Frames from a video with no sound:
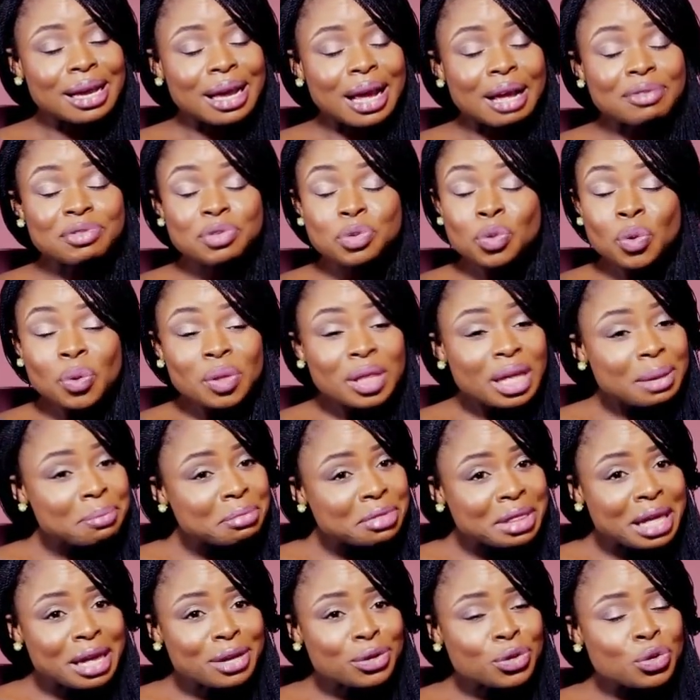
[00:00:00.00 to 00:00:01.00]
I've told them
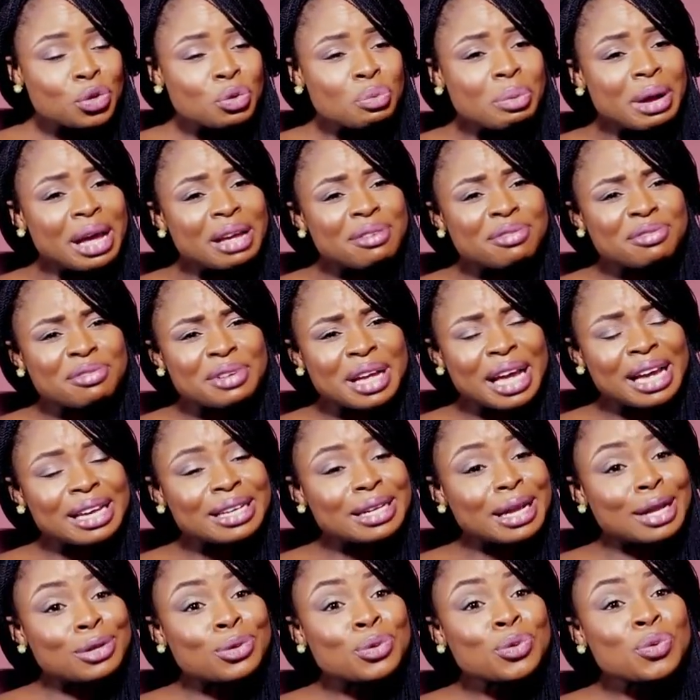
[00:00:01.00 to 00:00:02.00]
thank you, but
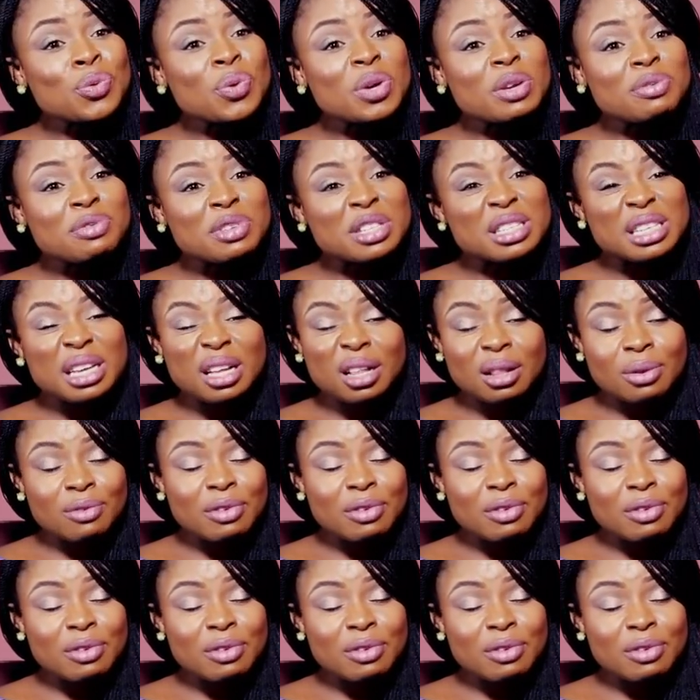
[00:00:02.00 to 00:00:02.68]
I don't know if it